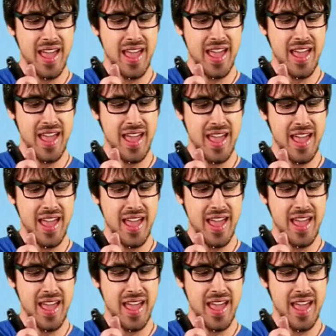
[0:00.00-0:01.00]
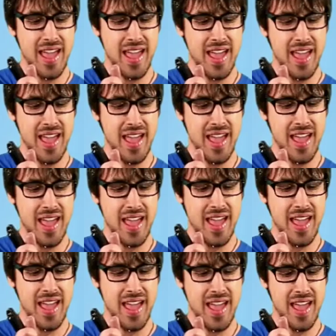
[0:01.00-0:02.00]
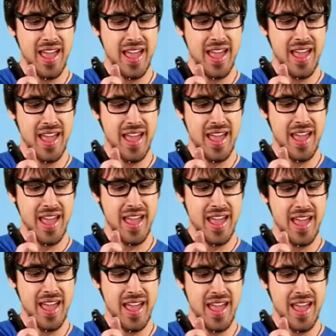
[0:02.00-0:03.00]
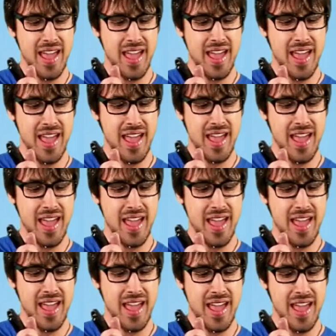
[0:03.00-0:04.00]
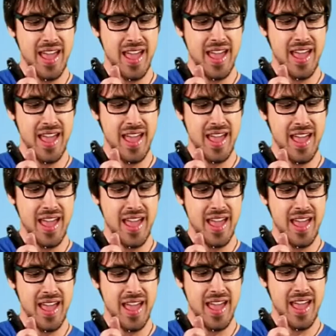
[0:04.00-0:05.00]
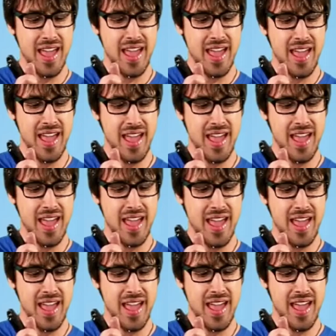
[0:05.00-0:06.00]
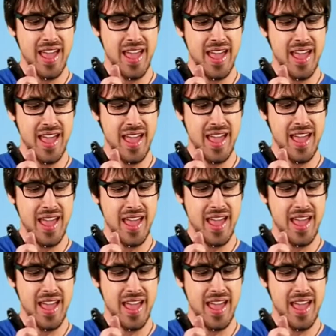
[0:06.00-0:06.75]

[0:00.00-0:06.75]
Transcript: This person isn't speaking.